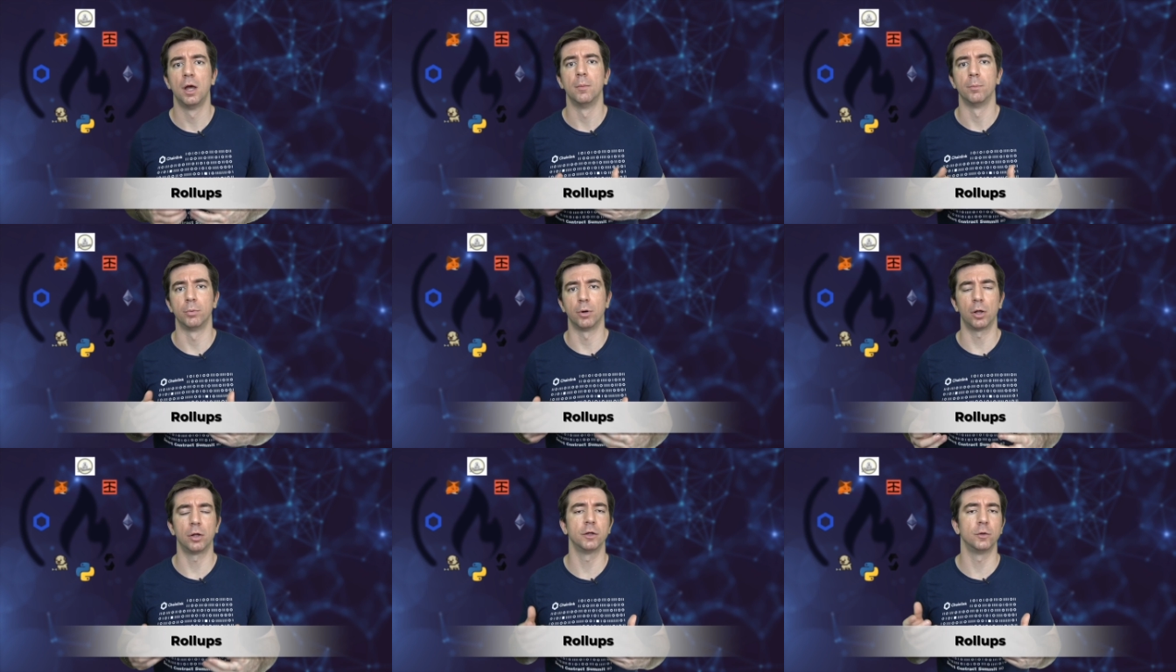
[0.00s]

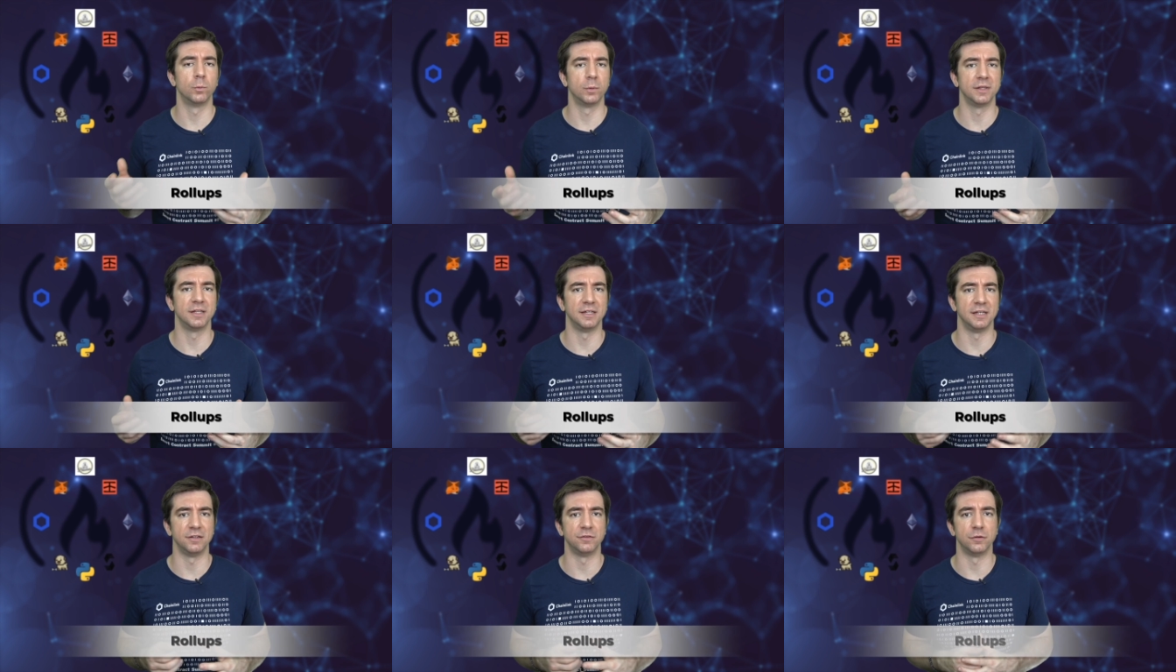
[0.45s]
but all you
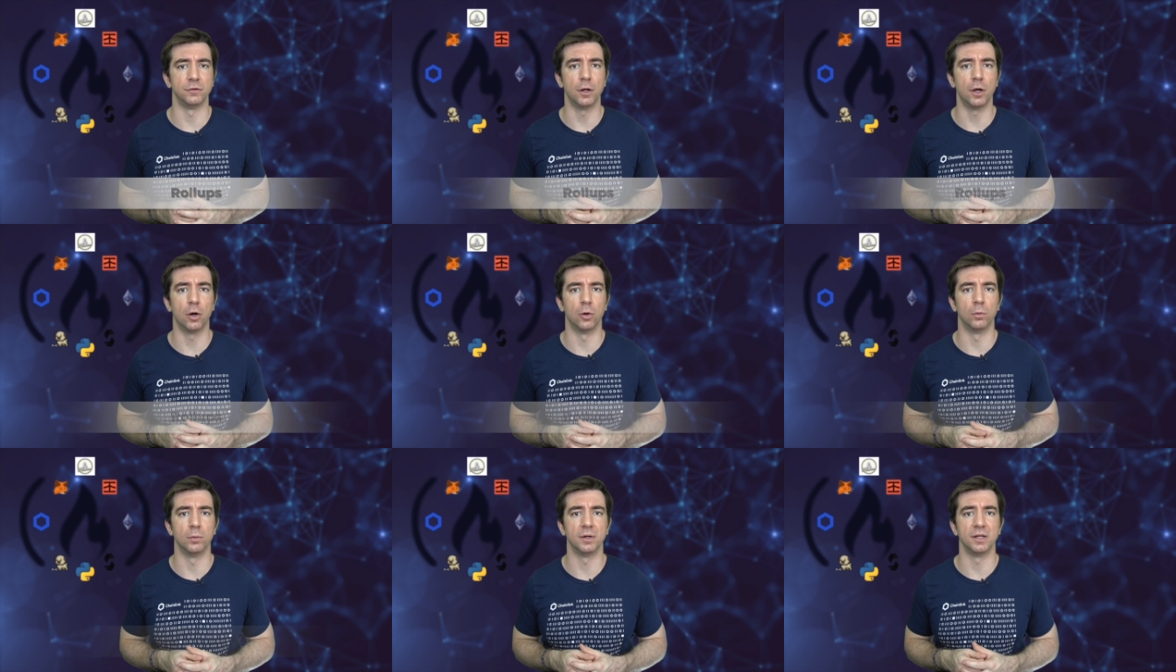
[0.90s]
really need to
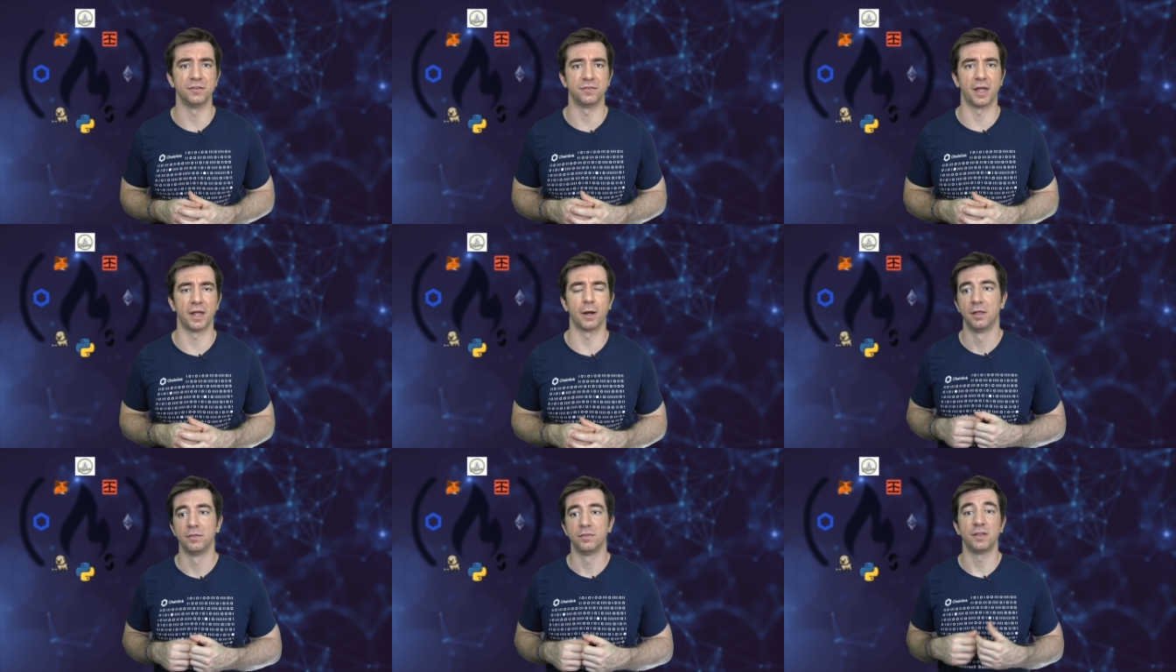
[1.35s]
know is
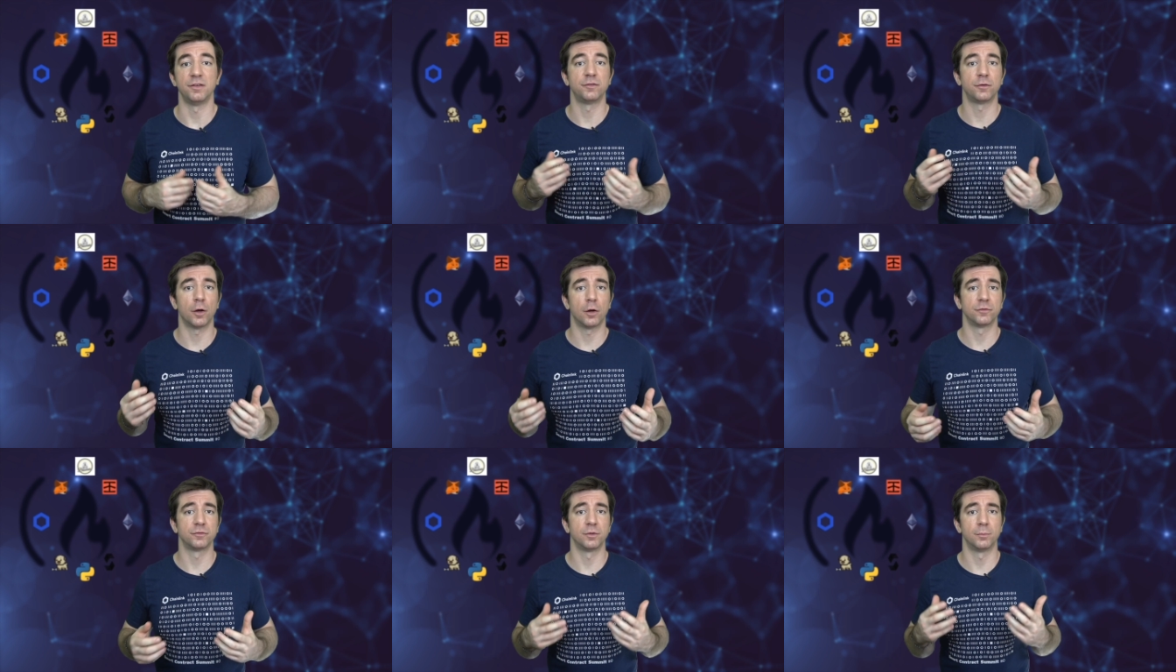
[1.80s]
that they
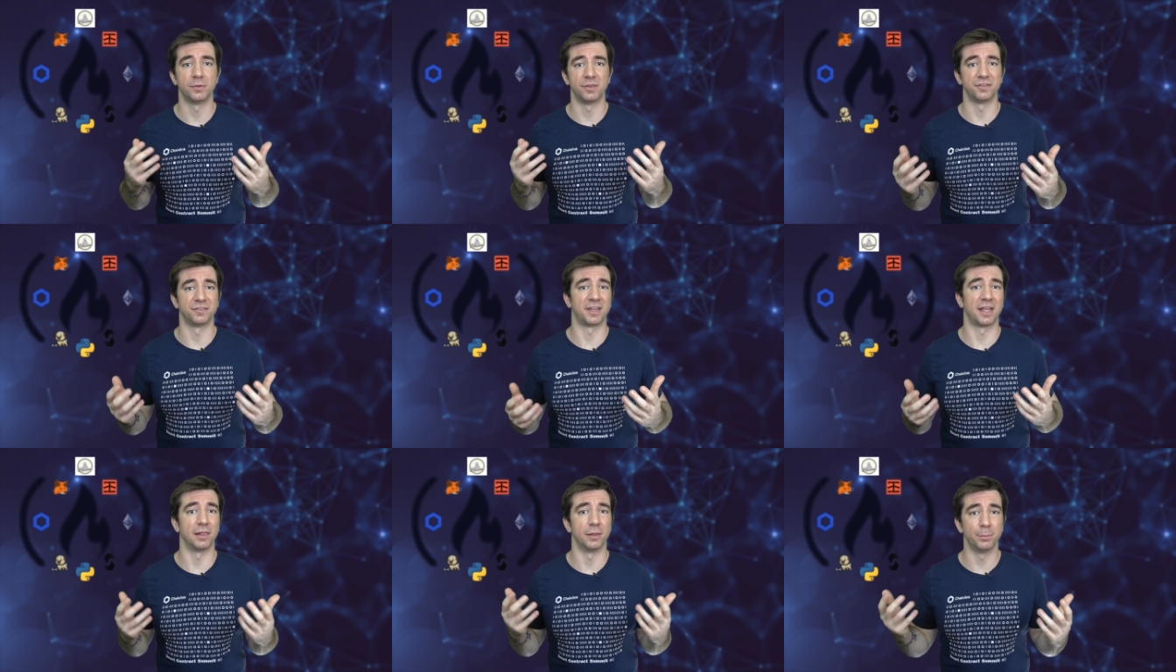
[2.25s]
solve some of the
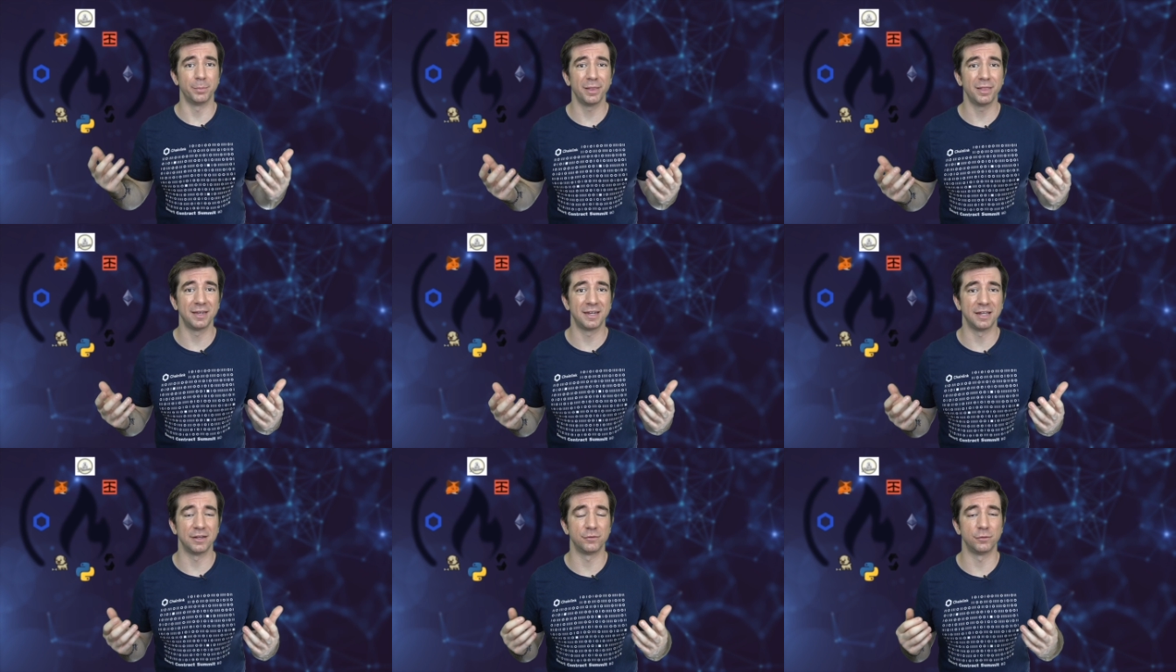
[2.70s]

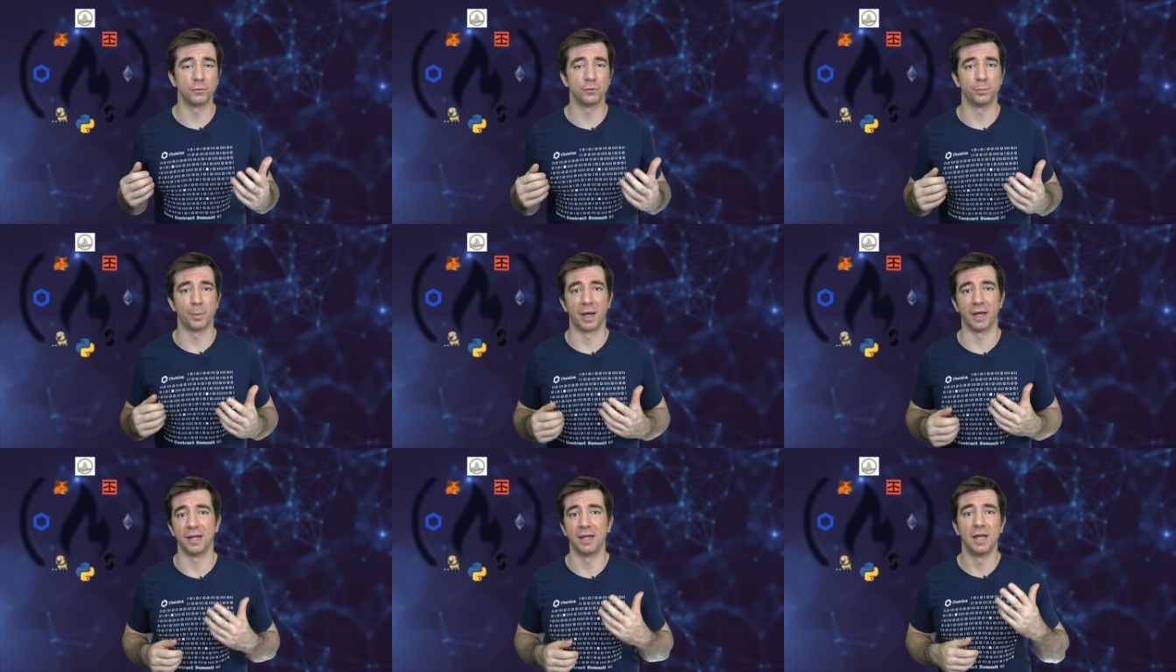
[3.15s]
scalability issues
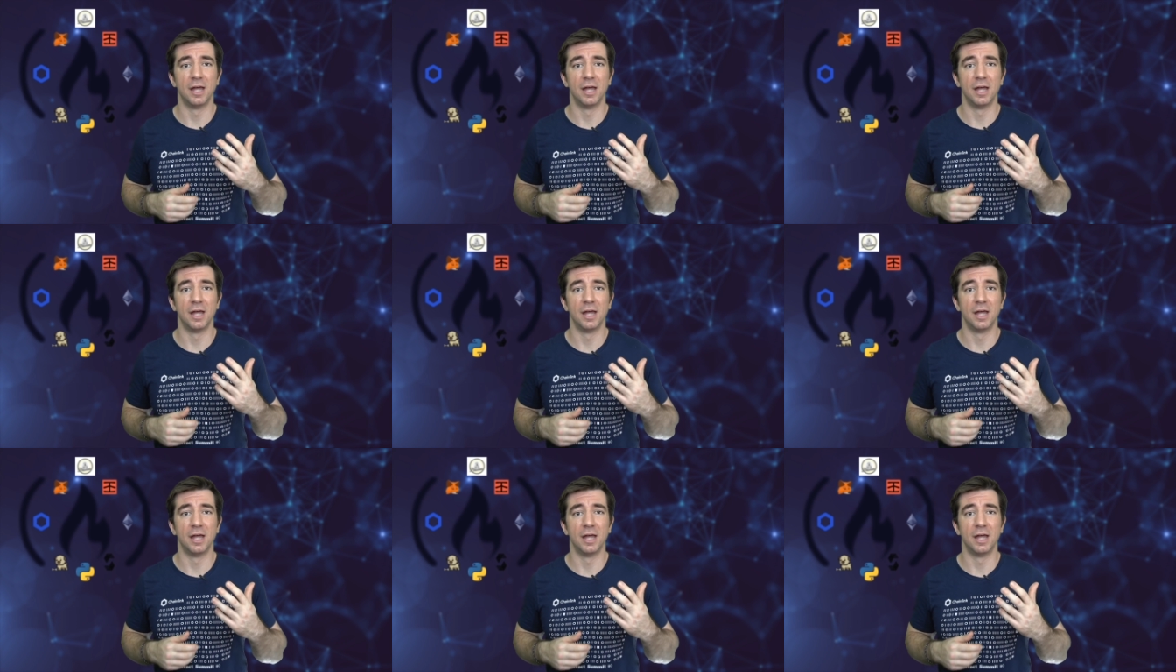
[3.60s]
by